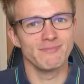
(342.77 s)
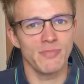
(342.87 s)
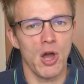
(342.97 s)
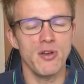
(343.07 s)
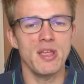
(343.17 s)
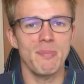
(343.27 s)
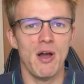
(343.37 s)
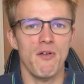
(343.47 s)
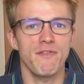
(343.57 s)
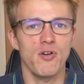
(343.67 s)
Only
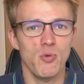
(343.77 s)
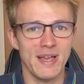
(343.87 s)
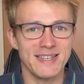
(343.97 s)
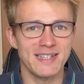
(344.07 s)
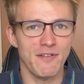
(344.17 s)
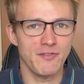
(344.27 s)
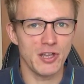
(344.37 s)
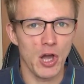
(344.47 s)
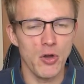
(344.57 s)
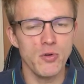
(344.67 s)
about 4 weeks left to
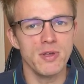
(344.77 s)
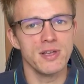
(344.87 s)
go.